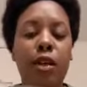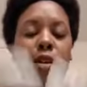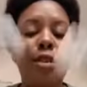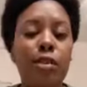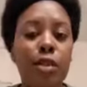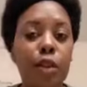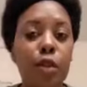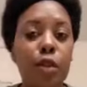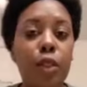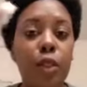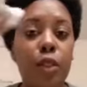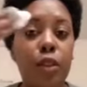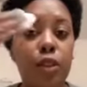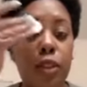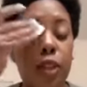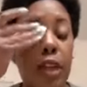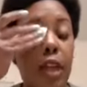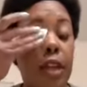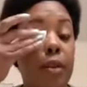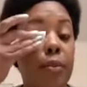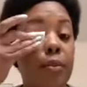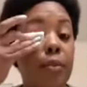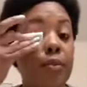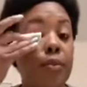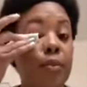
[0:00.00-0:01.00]
Use the other
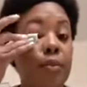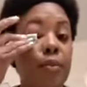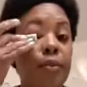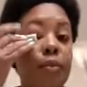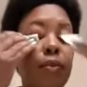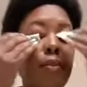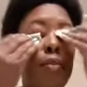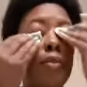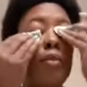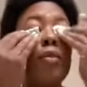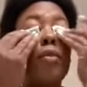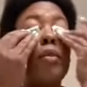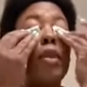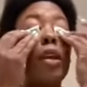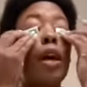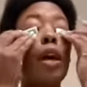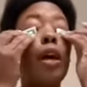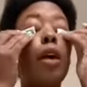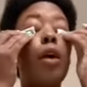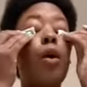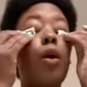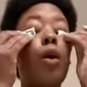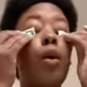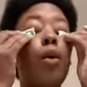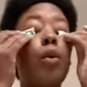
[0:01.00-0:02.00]
side.
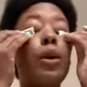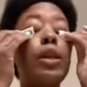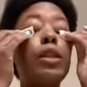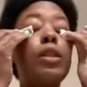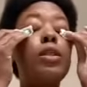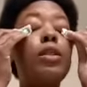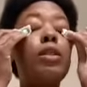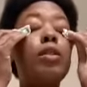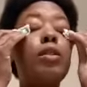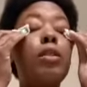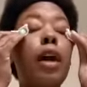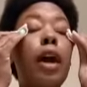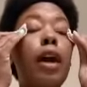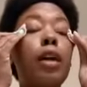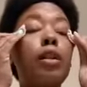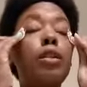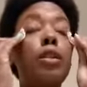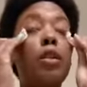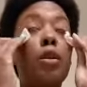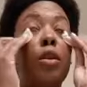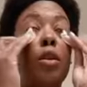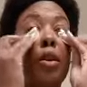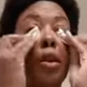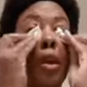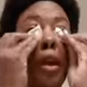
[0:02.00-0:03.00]
I always do that.
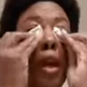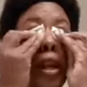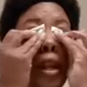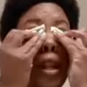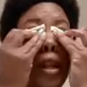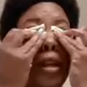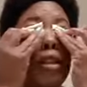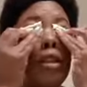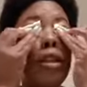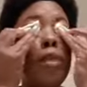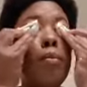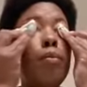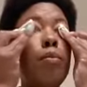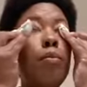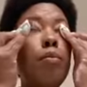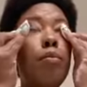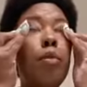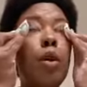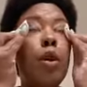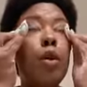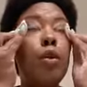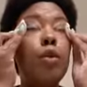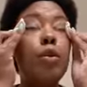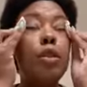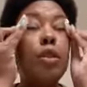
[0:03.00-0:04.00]
So you're getting the
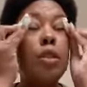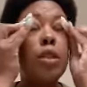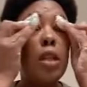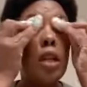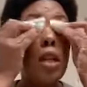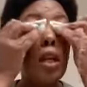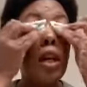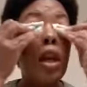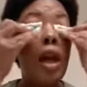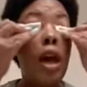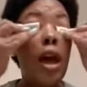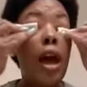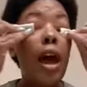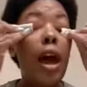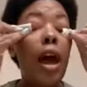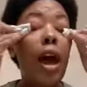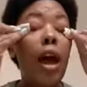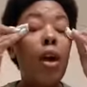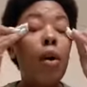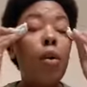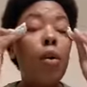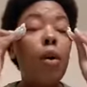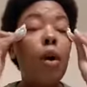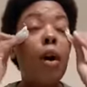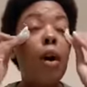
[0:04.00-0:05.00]
most
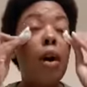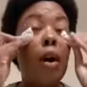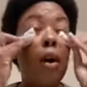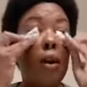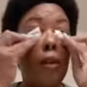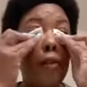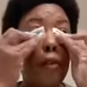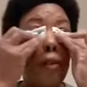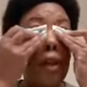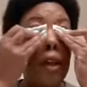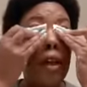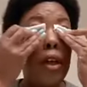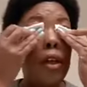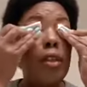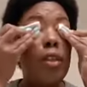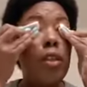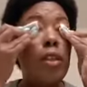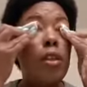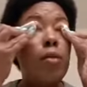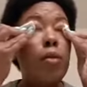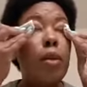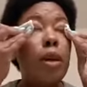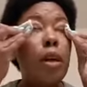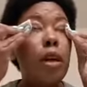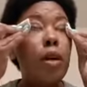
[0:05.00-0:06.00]
out of
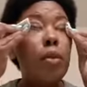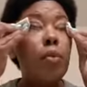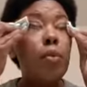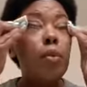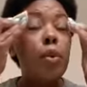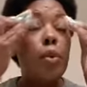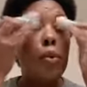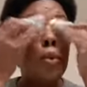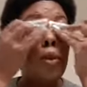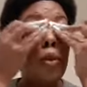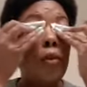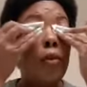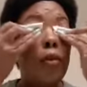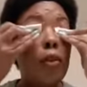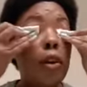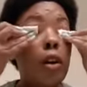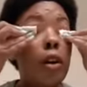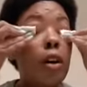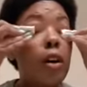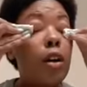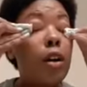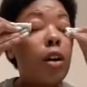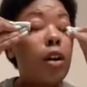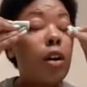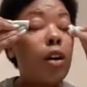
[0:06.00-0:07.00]
the makeup
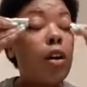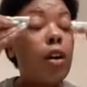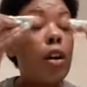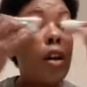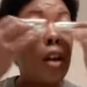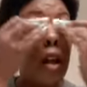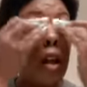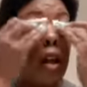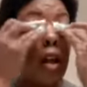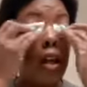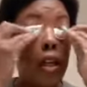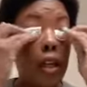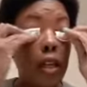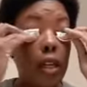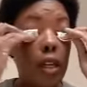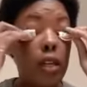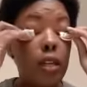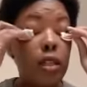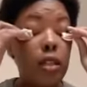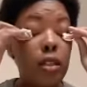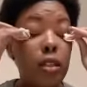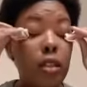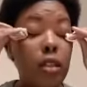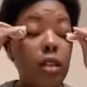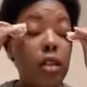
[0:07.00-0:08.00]
remover.
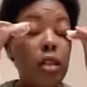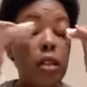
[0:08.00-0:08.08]
And